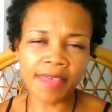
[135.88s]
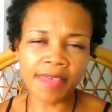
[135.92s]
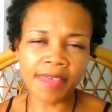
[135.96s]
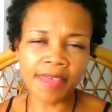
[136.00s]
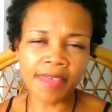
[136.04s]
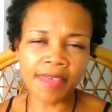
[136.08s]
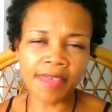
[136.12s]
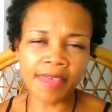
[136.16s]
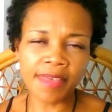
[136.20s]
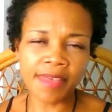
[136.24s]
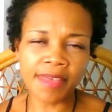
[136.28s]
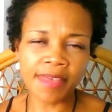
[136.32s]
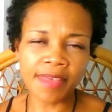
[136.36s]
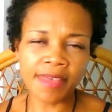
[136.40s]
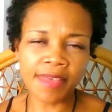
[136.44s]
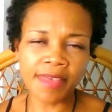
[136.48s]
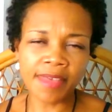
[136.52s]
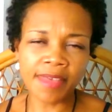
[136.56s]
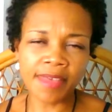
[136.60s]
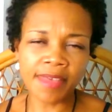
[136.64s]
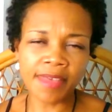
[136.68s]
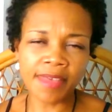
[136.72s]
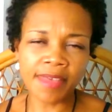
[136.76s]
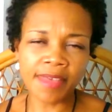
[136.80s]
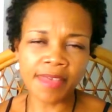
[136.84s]
You know,
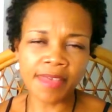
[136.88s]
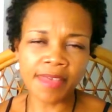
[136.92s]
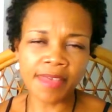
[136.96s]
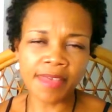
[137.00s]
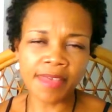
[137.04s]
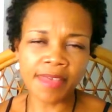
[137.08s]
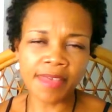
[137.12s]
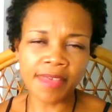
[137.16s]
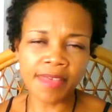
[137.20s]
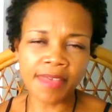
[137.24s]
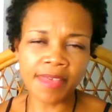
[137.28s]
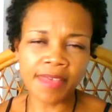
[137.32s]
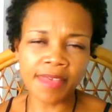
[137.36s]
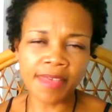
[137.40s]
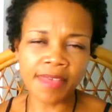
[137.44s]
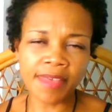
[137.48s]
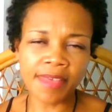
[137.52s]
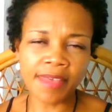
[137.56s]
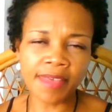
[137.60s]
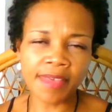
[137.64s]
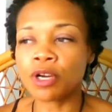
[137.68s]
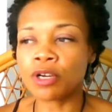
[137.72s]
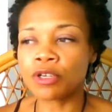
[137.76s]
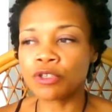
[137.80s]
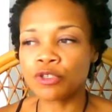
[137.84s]
fear would
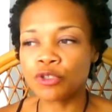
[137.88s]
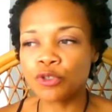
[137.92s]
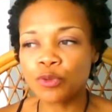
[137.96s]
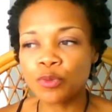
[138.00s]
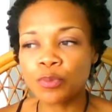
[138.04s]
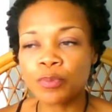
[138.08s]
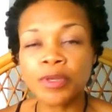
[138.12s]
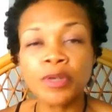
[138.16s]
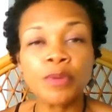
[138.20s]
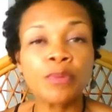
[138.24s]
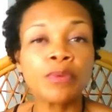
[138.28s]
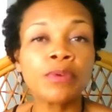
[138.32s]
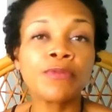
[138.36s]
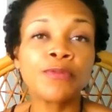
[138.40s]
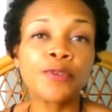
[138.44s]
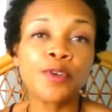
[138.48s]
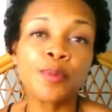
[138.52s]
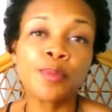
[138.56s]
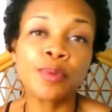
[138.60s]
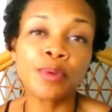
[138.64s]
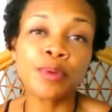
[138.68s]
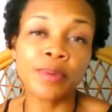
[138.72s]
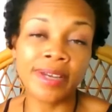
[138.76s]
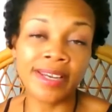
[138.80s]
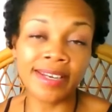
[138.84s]
tell us
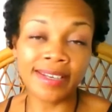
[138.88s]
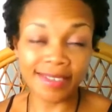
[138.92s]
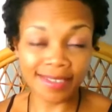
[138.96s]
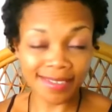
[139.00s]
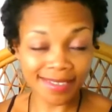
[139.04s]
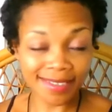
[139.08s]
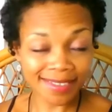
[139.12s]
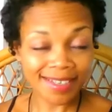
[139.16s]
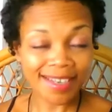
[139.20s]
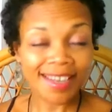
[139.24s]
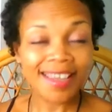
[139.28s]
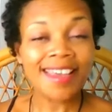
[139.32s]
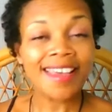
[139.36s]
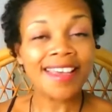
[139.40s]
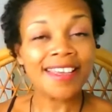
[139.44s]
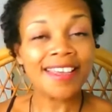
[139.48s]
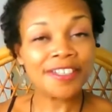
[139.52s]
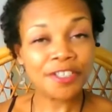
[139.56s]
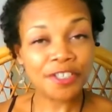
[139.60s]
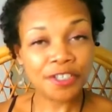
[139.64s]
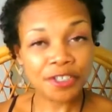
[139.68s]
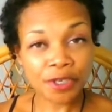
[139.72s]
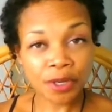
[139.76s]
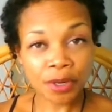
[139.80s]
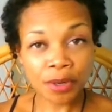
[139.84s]
that we would be
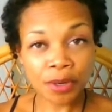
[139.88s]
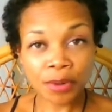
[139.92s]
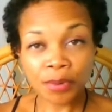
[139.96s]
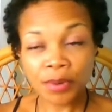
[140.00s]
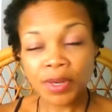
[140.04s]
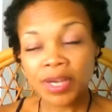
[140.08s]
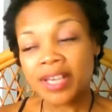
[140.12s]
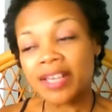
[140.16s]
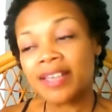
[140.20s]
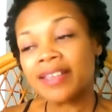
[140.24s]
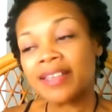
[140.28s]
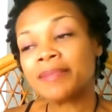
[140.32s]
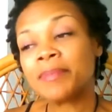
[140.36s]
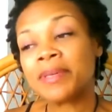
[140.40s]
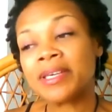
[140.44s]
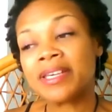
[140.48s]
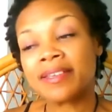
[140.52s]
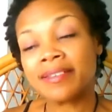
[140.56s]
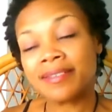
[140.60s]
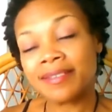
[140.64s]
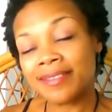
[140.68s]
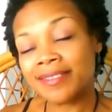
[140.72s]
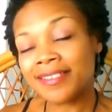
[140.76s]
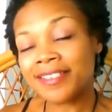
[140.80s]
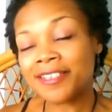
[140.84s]
ridiculed and
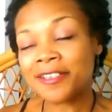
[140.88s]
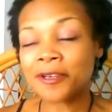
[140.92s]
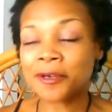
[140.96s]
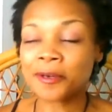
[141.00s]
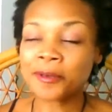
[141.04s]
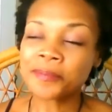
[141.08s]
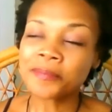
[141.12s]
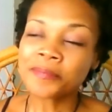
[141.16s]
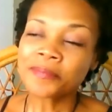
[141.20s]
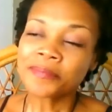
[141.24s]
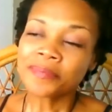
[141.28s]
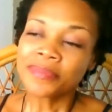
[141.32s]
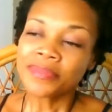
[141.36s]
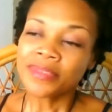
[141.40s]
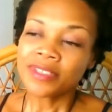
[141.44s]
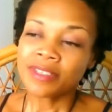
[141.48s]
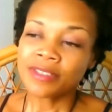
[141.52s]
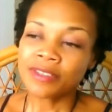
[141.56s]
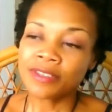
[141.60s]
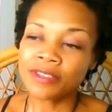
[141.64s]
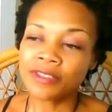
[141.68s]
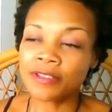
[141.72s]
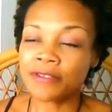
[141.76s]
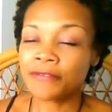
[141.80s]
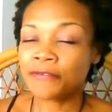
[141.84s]
rejected and
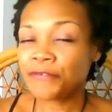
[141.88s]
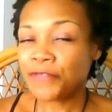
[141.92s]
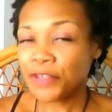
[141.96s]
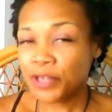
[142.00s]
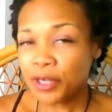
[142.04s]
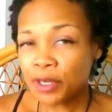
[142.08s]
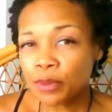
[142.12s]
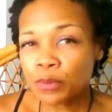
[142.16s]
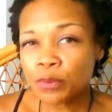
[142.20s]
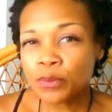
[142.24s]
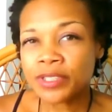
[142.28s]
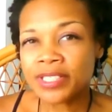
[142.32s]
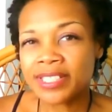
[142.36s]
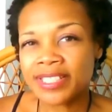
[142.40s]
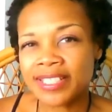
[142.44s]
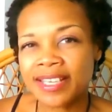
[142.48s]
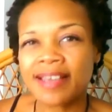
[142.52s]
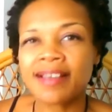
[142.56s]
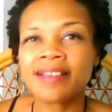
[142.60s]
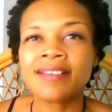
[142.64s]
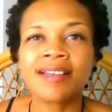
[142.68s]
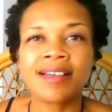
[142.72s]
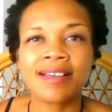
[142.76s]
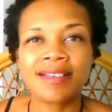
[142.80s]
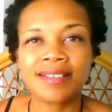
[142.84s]
judged and
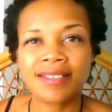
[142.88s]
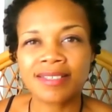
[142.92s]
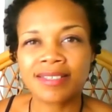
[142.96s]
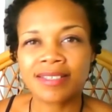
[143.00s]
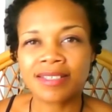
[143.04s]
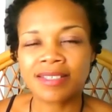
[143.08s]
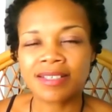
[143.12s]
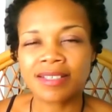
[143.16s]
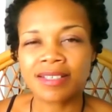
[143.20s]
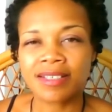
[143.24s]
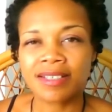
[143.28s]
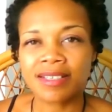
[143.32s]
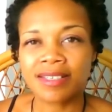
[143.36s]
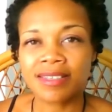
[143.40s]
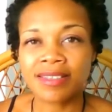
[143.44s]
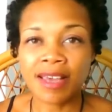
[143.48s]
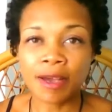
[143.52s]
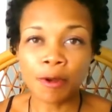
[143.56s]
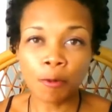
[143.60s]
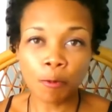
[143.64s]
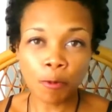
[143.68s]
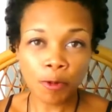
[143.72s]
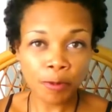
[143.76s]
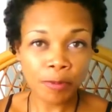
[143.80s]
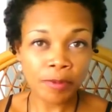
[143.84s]
disapproved
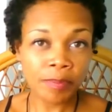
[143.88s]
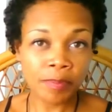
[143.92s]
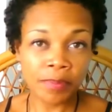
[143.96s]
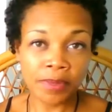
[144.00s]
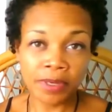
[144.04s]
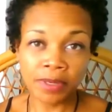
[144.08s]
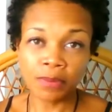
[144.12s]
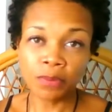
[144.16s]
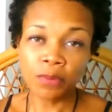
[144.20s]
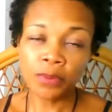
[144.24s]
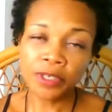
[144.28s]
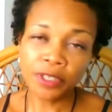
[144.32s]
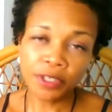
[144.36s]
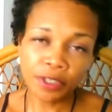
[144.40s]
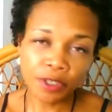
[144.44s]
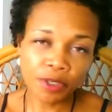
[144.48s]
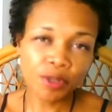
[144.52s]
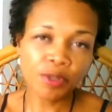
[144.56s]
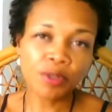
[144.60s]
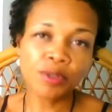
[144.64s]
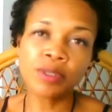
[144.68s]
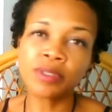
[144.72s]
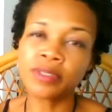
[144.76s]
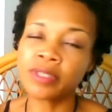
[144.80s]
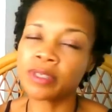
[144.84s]
and um,
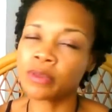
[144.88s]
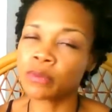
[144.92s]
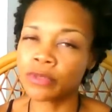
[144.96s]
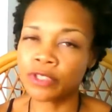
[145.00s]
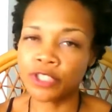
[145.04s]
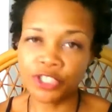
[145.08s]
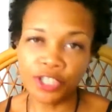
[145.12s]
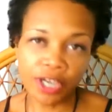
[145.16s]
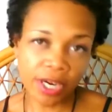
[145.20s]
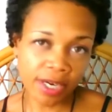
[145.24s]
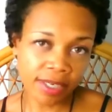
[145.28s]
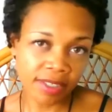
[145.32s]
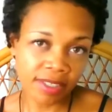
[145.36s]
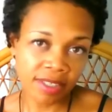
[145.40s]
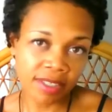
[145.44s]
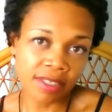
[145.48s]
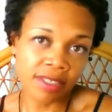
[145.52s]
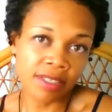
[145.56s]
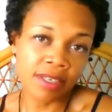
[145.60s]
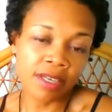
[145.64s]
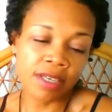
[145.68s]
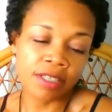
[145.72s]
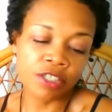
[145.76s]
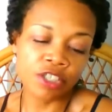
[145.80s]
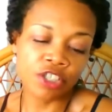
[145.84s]
humiliated
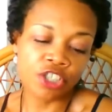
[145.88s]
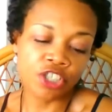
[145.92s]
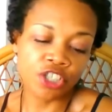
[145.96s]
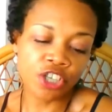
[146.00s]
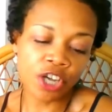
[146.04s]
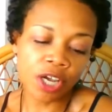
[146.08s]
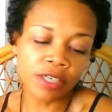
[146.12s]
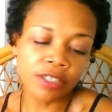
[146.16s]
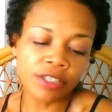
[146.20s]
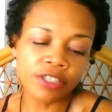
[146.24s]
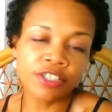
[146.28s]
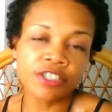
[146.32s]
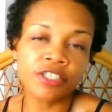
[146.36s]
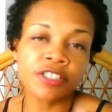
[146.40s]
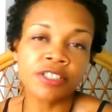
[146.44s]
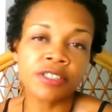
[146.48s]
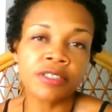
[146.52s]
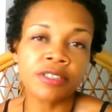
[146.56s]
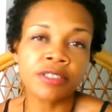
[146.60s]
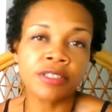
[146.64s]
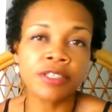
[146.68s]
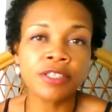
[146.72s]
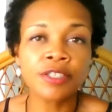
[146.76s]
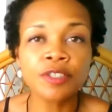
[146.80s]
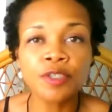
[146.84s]
from public
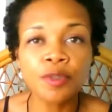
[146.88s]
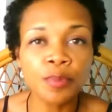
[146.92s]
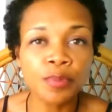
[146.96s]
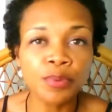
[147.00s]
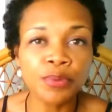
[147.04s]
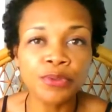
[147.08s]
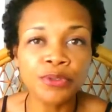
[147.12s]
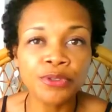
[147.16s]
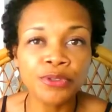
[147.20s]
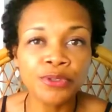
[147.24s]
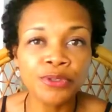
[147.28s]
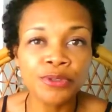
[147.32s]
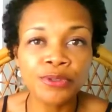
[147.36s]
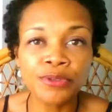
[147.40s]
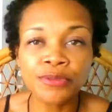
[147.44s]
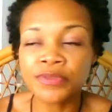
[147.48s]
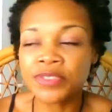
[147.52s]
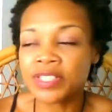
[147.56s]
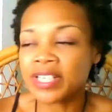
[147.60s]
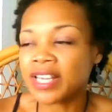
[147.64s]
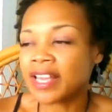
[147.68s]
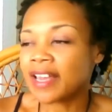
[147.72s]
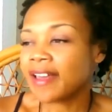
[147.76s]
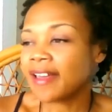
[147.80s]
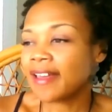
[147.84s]
failure.
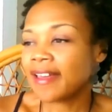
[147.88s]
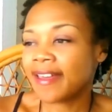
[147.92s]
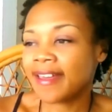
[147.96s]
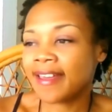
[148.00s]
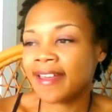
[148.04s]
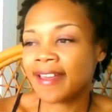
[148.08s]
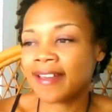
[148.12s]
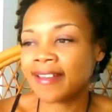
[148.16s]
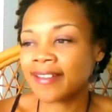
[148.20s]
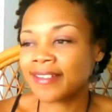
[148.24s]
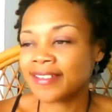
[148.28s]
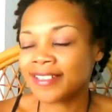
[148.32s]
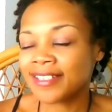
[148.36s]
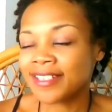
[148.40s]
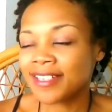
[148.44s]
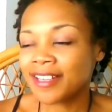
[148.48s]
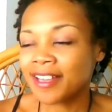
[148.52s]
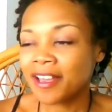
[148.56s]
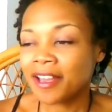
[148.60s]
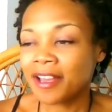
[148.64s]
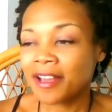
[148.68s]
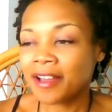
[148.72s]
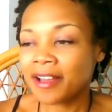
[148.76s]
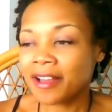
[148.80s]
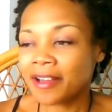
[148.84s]
So just keep
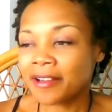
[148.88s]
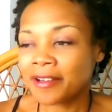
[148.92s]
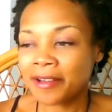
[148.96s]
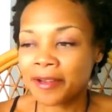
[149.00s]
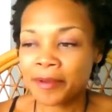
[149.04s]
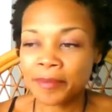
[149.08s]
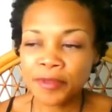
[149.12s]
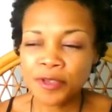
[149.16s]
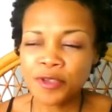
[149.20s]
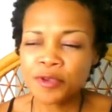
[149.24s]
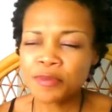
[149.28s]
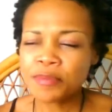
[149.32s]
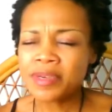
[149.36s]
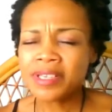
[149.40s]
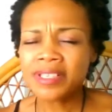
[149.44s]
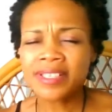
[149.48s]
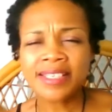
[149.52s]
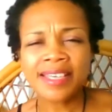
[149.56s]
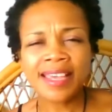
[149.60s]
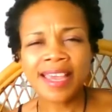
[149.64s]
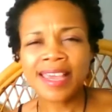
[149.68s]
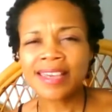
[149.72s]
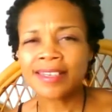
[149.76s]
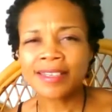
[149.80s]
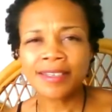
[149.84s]
it to yourself and
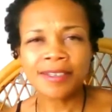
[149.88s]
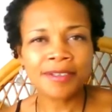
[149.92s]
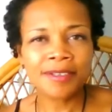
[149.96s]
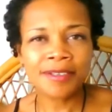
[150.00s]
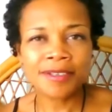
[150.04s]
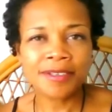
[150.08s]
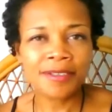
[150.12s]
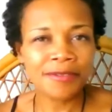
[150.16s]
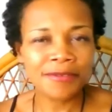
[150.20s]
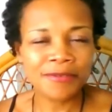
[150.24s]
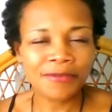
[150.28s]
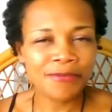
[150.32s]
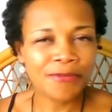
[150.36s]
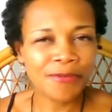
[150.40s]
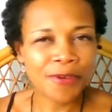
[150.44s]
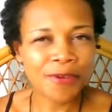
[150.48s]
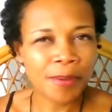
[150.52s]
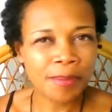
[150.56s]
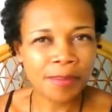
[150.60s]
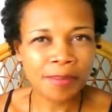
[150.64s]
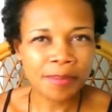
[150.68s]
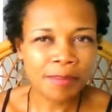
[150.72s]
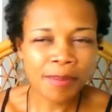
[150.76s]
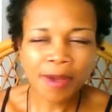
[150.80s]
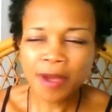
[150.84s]
hedge your bets and
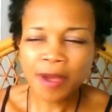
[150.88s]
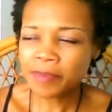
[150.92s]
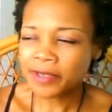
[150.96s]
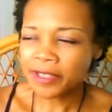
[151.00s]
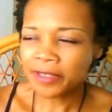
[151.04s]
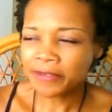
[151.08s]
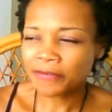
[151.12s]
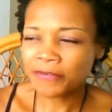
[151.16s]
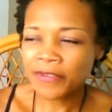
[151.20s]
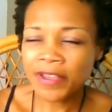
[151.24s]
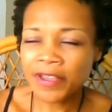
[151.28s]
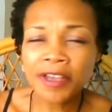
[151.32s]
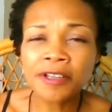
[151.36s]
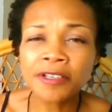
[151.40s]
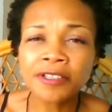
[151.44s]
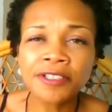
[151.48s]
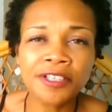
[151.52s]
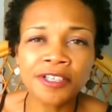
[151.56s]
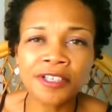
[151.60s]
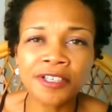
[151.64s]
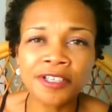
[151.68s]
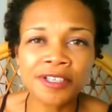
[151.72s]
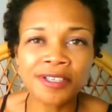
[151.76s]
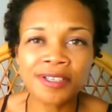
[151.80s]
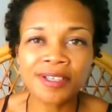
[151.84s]
just, you know,
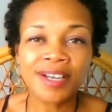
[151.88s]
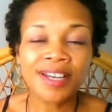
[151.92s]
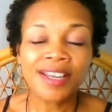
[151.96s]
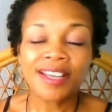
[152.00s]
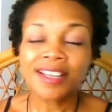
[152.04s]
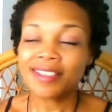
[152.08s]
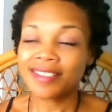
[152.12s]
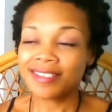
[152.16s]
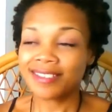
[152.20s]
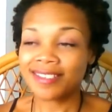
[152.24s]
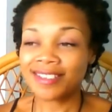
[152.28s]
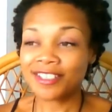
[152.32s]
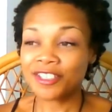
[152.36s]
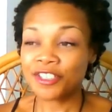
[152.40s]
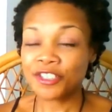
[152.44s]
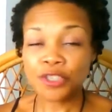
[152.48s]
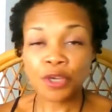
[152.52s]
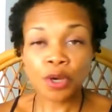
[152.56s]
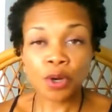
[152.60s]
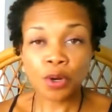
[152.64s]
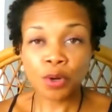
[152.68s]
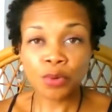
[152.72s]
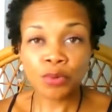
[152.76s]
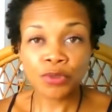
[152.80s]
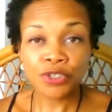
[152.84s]
I, I, I'm, I'm
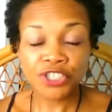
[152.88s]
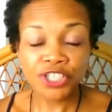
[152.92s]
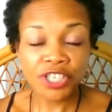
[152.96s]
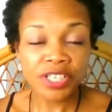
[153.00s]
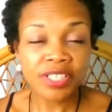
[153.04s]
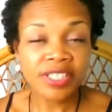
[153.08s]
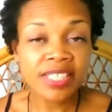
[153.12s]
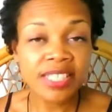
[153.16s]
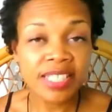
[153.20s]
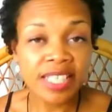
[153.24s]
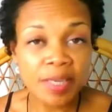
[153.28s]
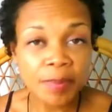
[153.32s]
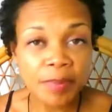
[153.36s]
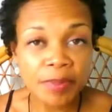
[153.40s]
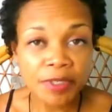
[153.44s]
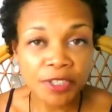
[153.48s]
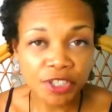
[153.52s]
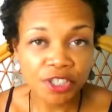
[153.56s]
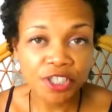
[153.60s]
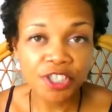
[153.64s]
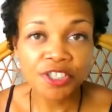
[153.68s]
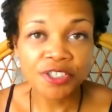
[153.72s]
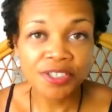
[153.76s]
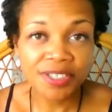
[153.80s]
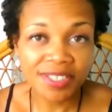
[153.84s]
calling my own self out
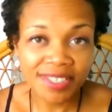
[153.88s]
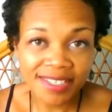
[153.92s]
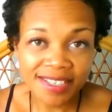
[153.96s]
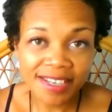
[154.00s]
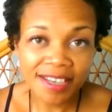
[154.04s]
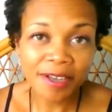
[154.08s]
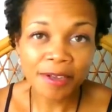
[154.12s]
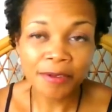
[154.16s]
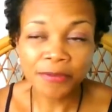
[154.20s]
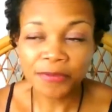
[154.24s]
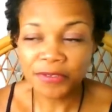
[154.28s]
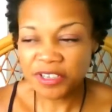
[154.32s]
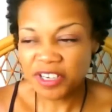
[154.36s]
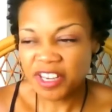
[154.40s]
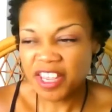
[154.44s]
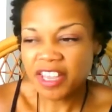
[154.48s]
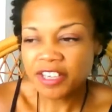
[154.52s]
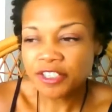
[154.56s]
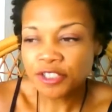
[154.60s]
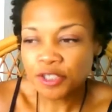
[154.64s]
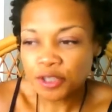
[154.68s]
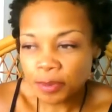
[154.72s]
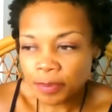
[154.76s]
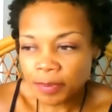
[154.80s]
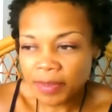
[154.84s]
because that's how I
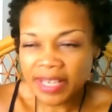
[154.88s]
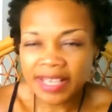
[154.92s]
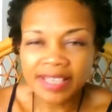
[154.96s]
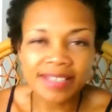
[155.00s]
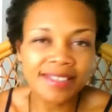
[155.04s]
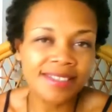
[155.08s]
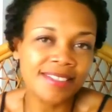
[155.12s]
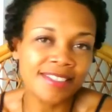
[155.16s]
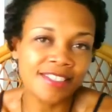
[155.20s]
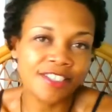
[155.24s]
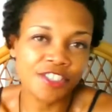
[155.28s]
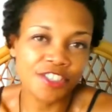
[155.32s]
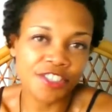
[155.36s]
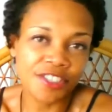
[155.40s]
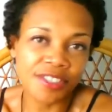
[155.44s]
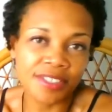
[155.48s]
behave.